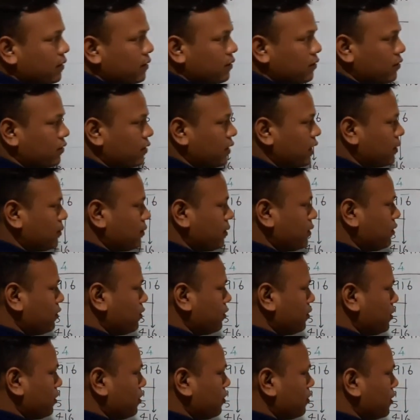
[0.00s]
So that means you
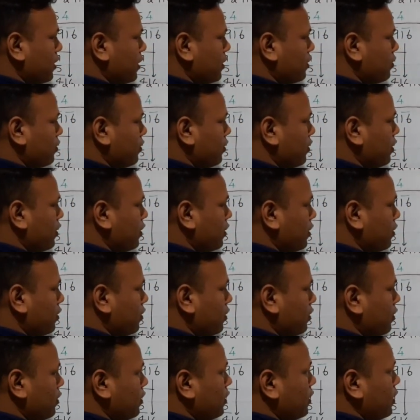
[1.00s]
need to write 3 here
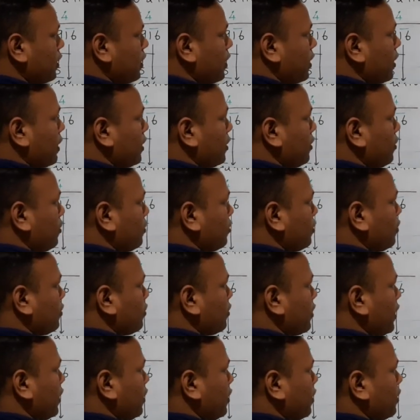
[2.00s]
and you need to
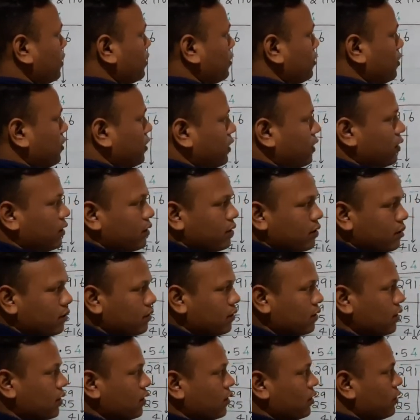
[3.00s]
write 3 here.
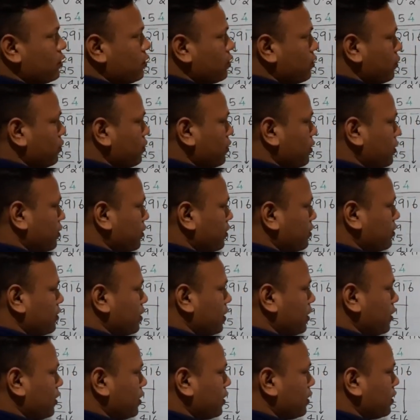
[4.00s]
So 3 3s
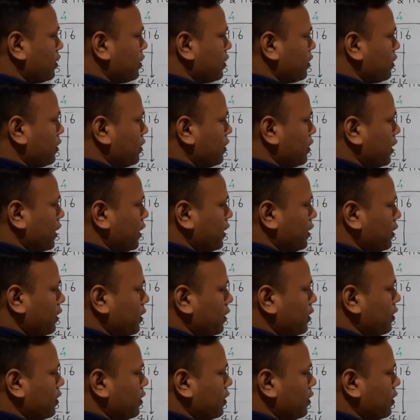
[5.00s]
are 9.